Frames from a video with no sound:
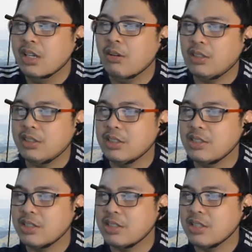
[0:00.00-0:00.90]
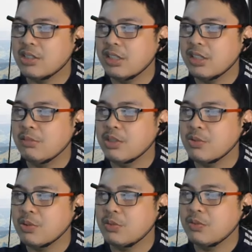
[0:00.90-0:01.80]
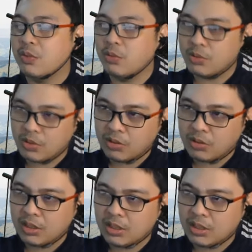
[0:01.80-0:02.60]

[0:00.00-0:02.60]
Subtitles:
What are the essential elements we should focus on,